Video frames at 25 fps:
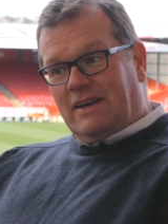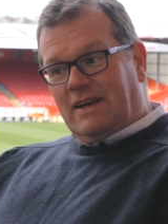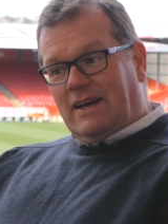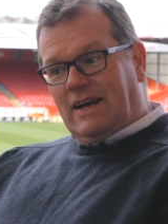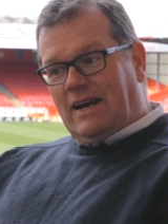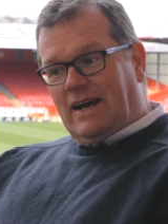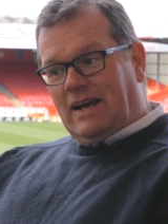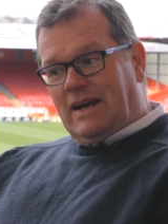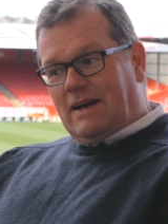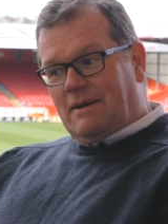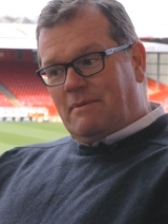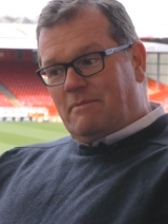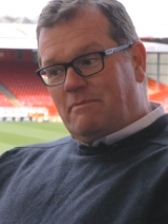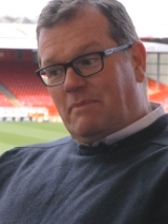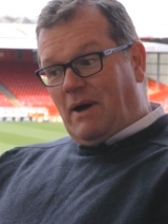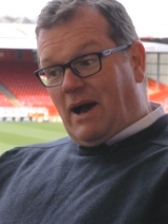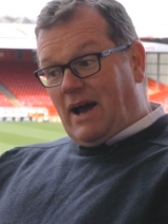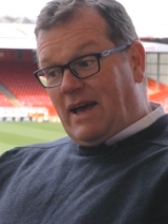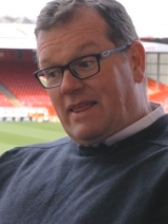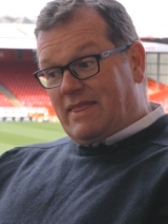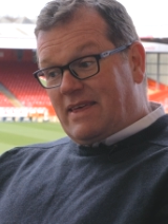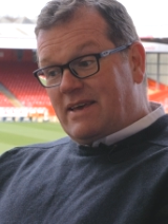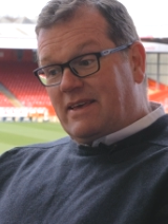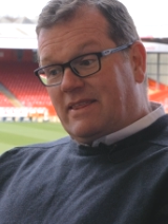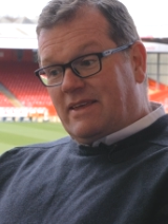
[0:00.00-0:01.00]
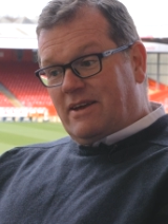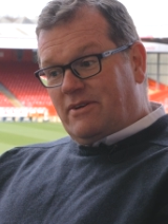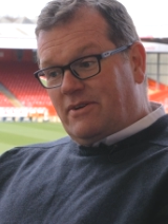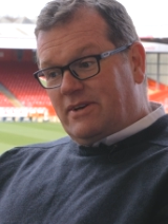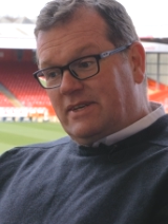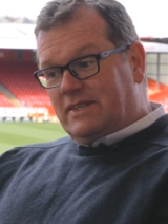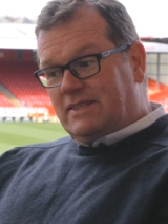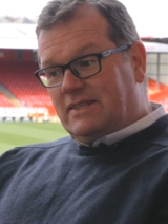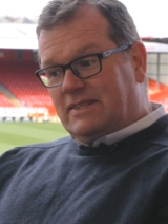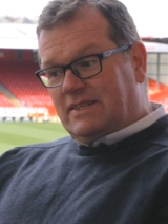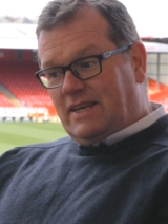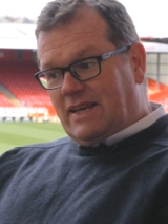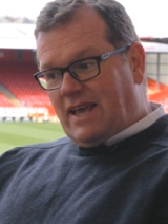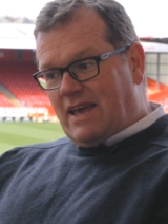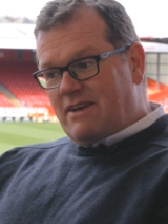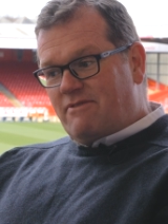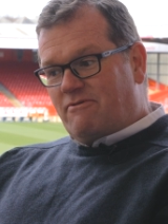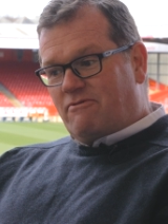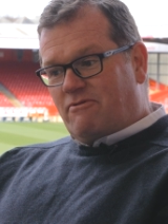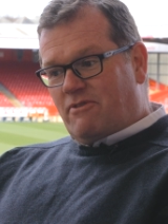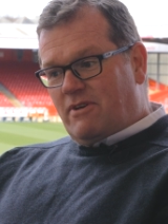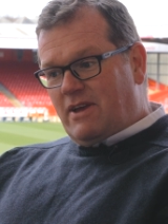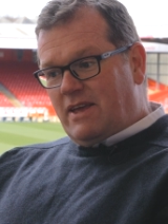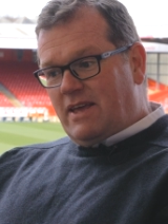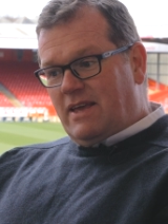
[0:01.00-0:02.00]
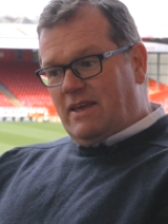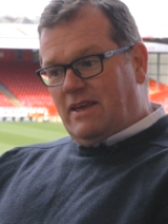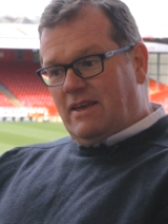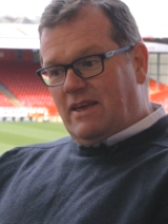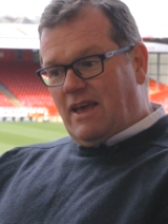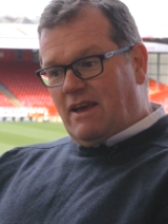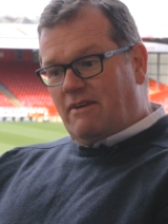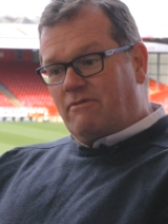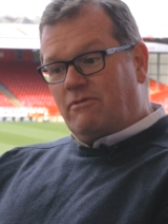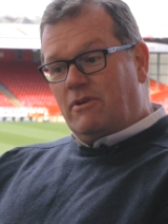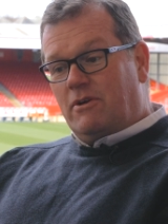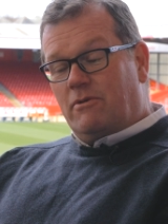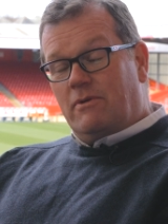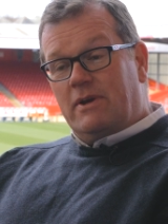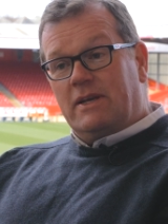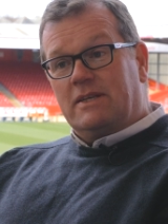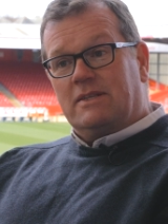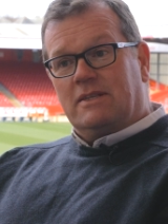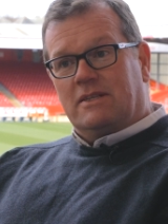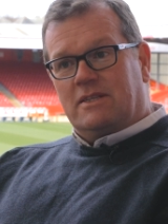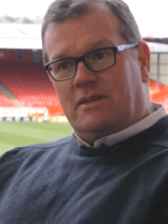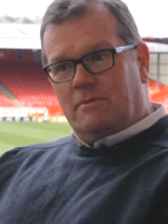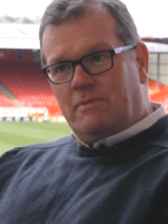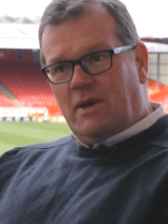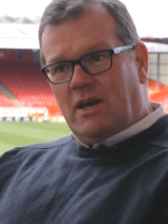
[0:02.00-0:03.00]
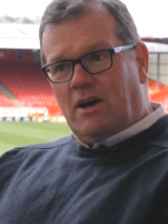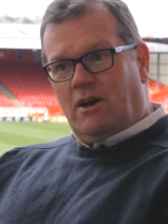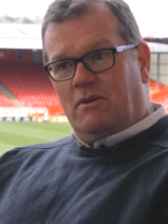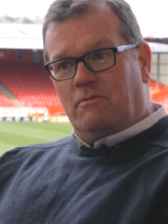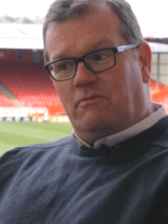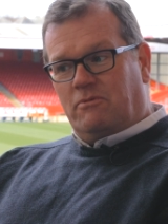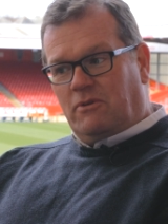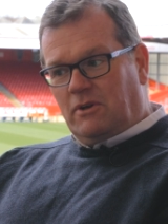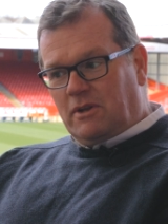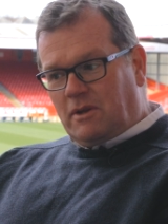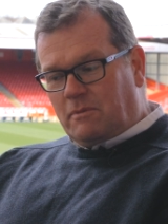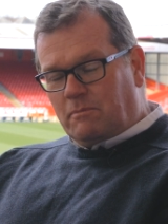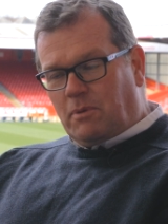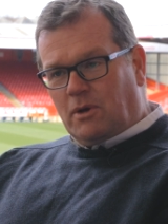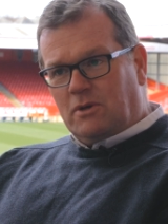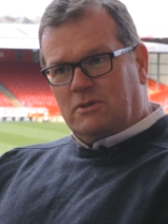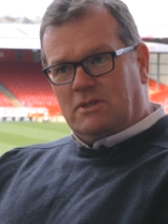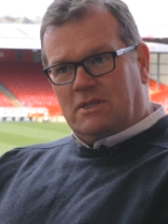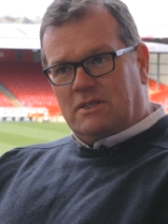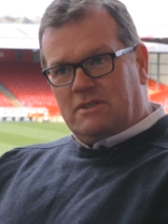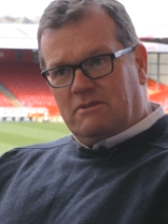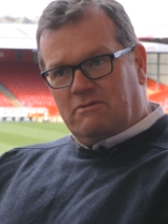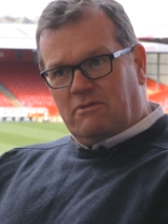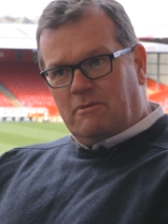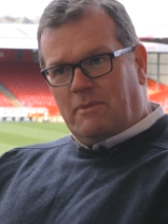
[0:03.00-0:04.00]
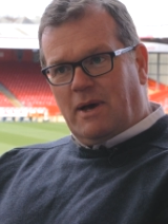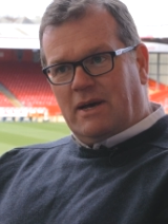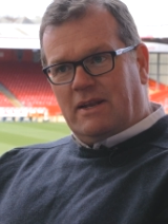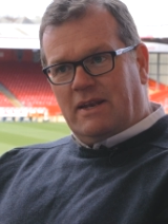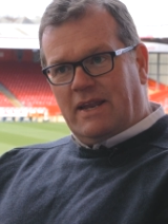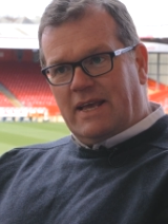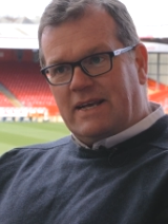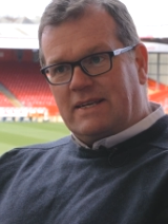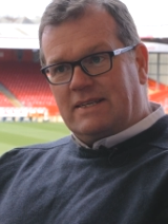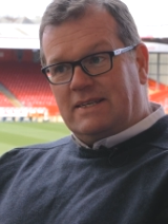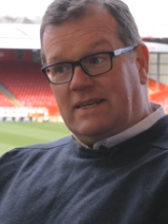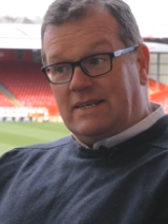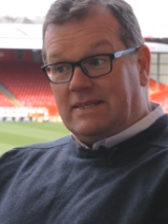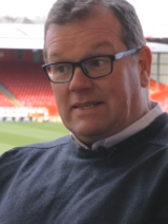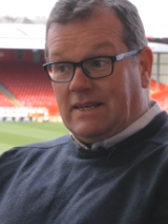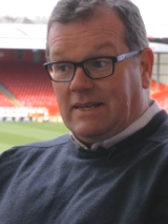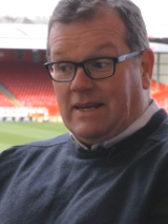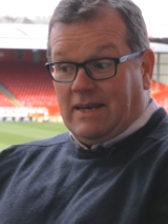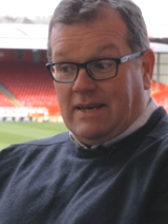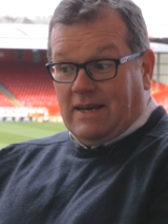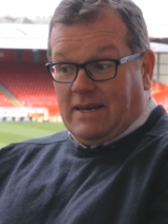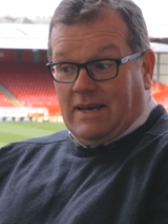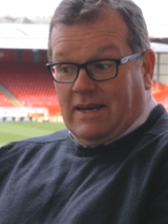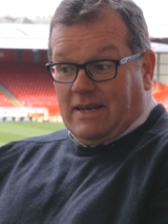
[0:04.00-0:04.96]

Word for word: Um, but I think there is every every reason to be hopeful and positive about next season.